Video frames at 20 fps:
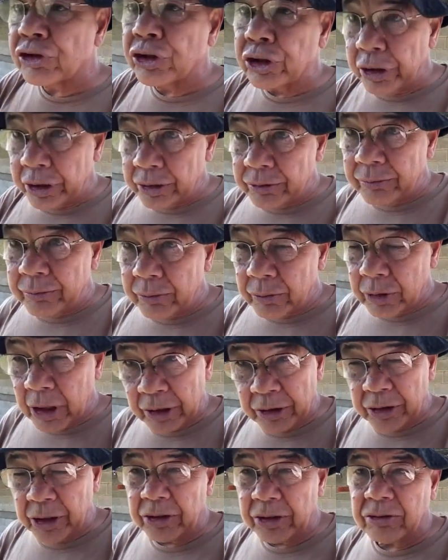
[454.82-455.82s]
a
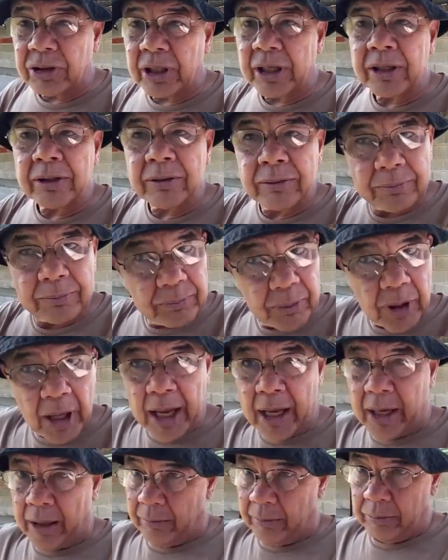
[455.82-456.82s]
good thing,
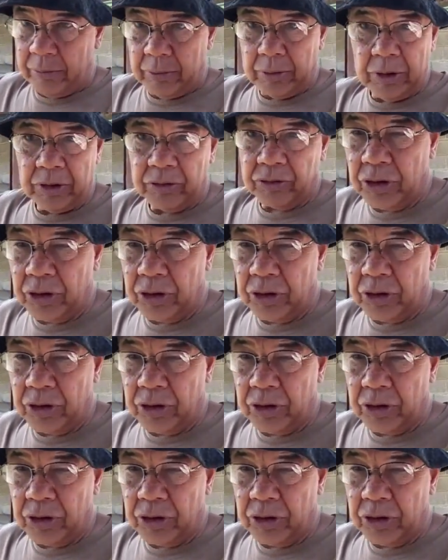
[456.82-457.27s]
hey, it's